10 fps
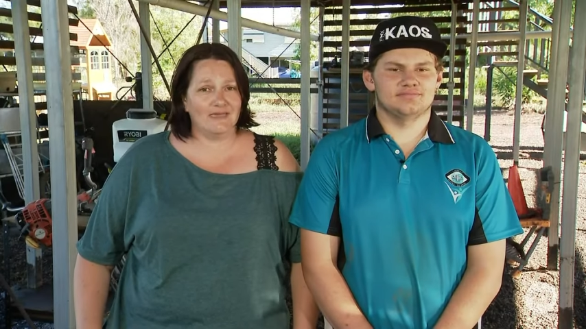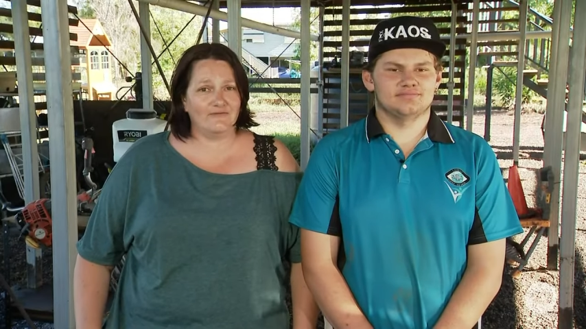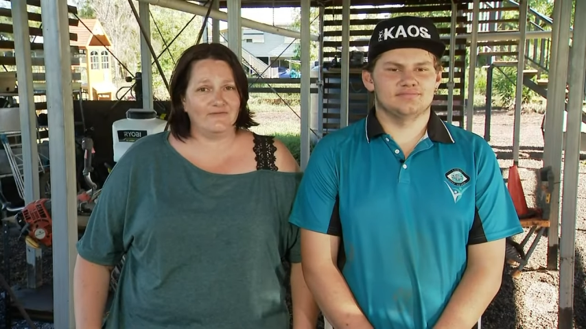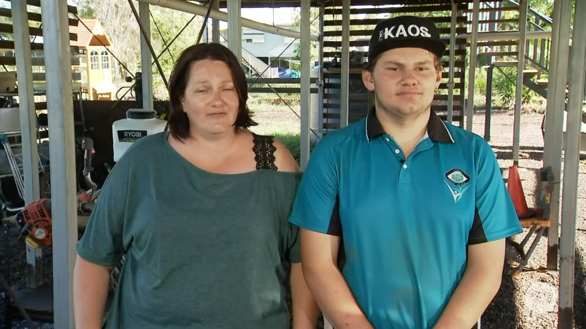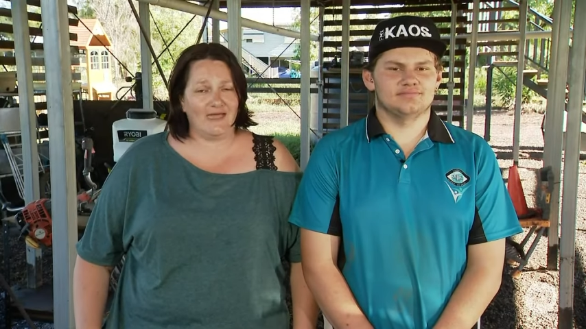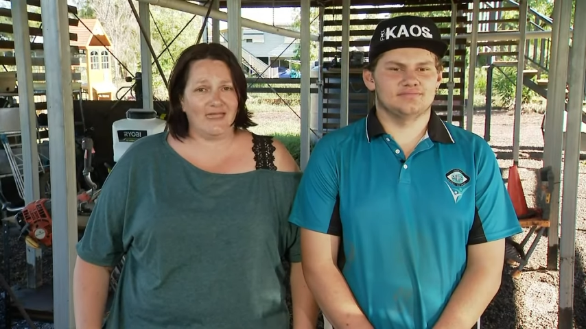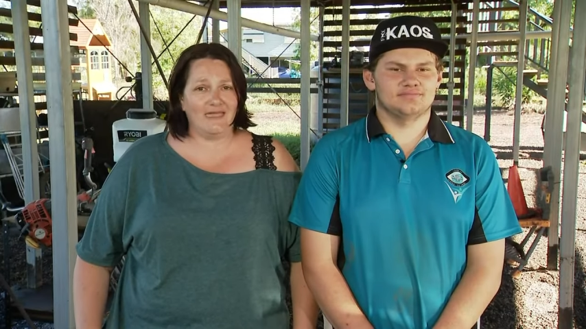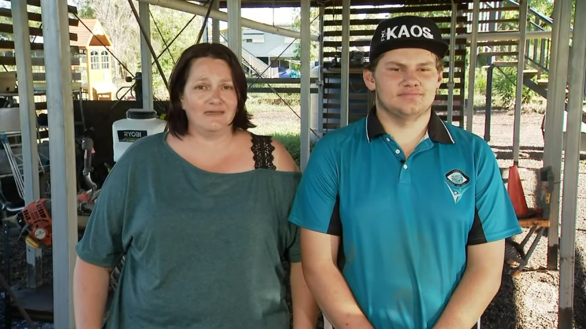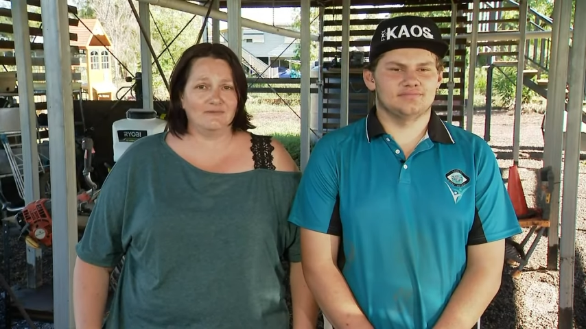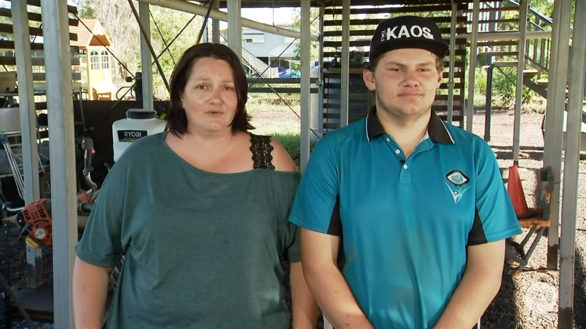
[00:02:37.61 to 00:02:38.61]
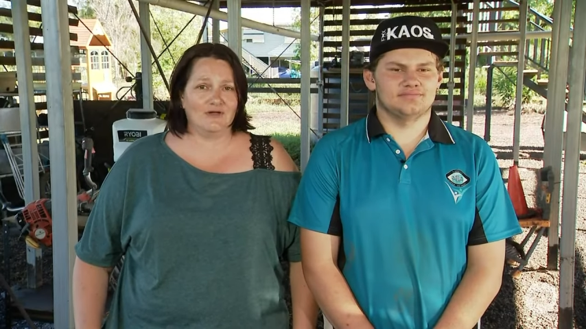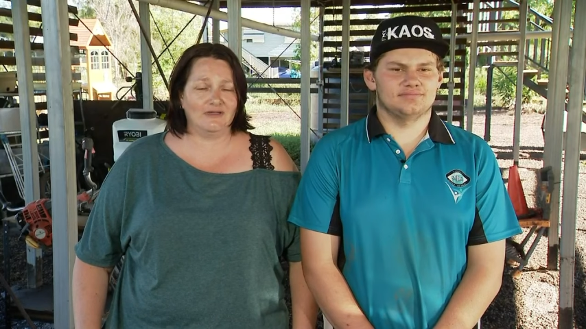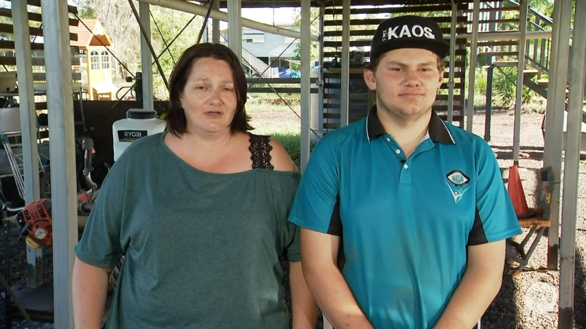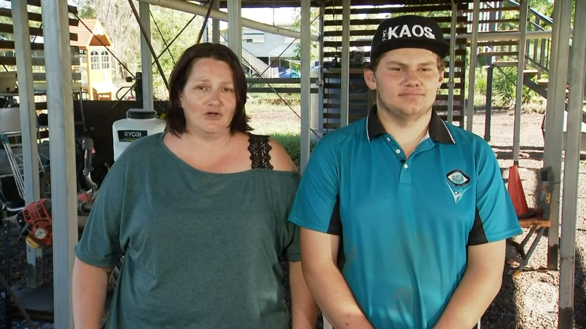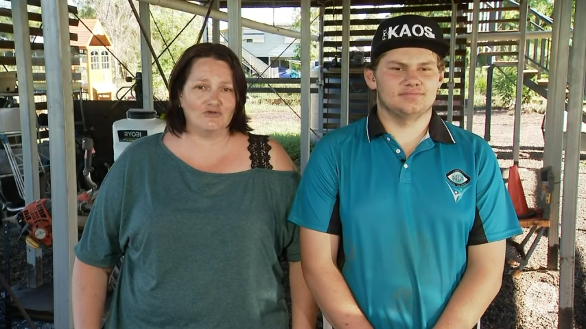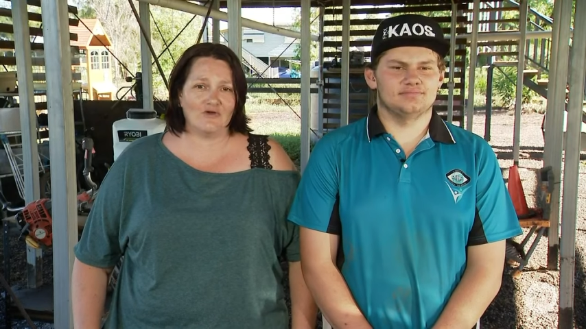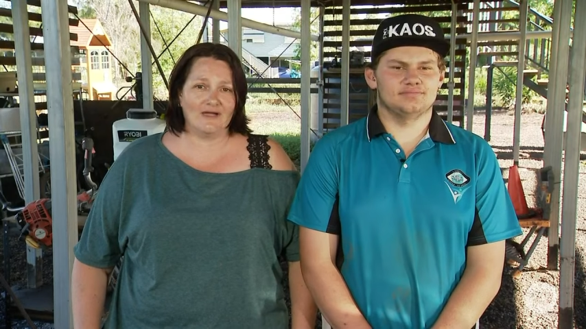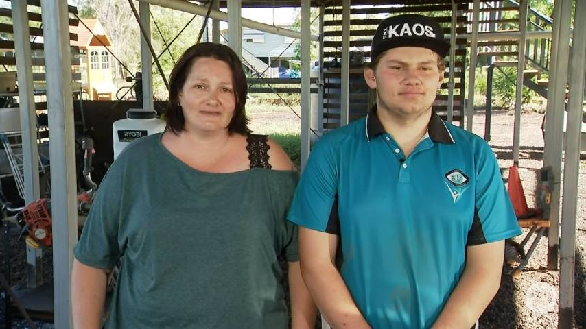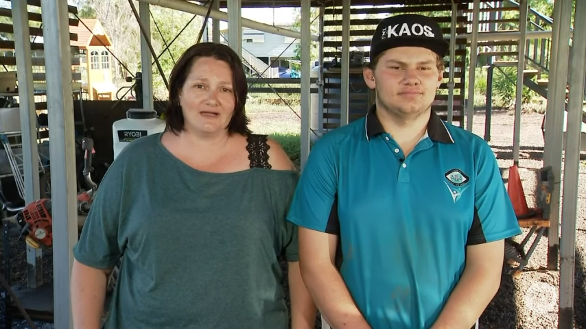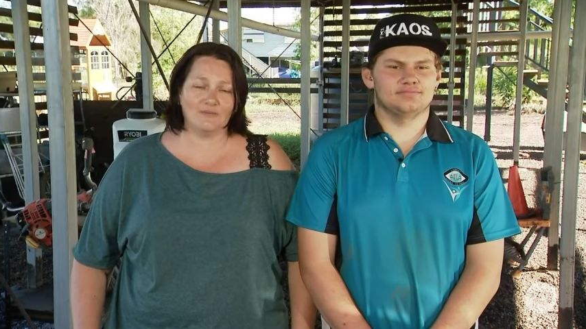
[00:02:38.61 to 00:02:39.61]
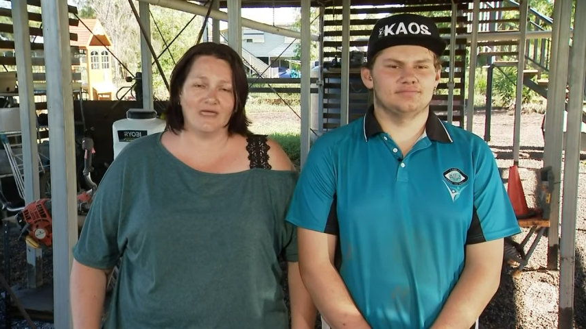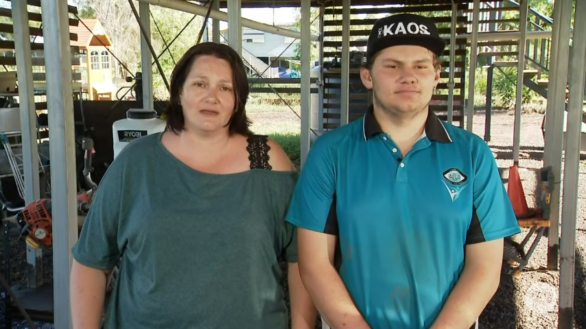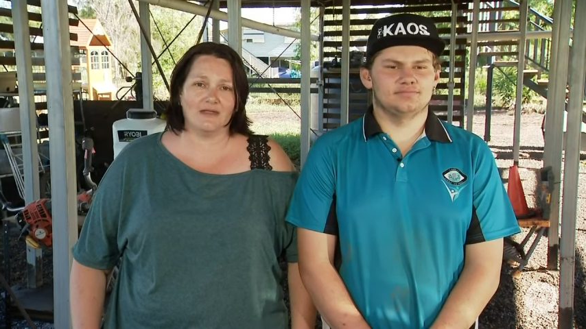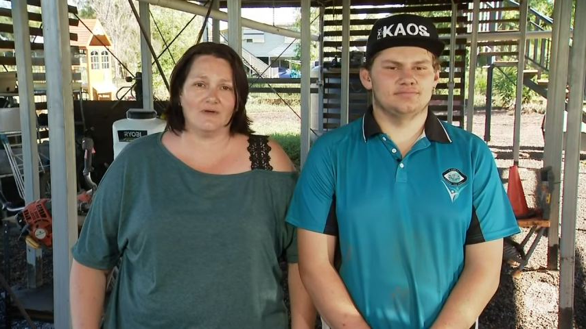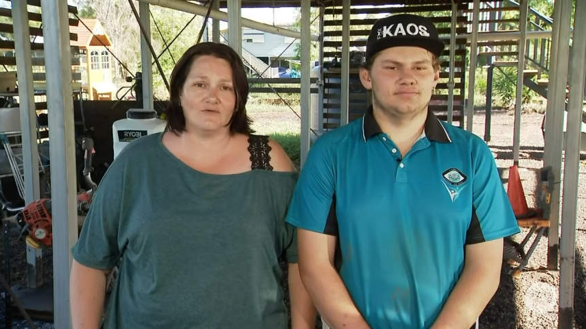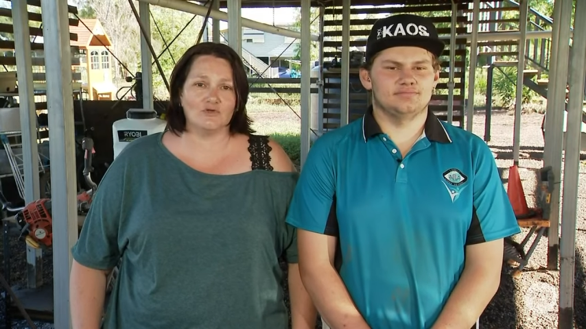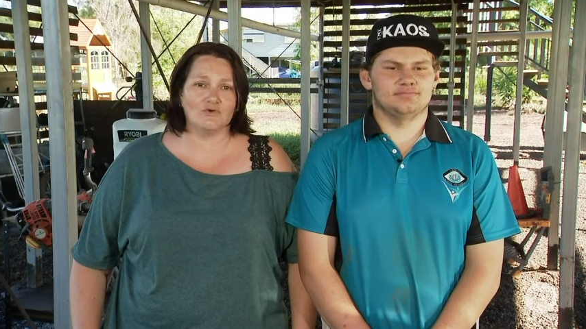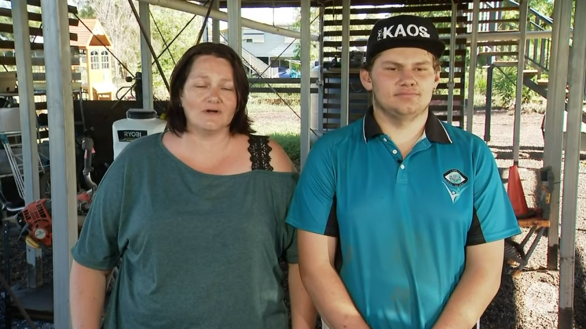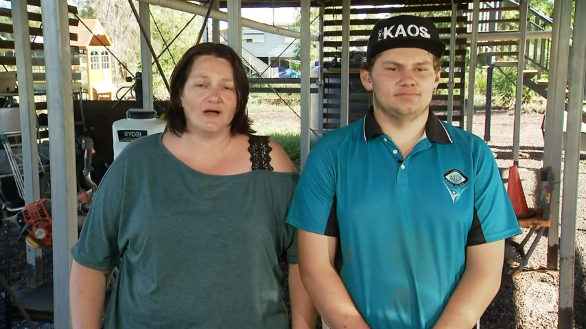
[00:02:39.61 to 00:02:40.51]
Speaker 1: if they were, you know, trying to come down and have a look,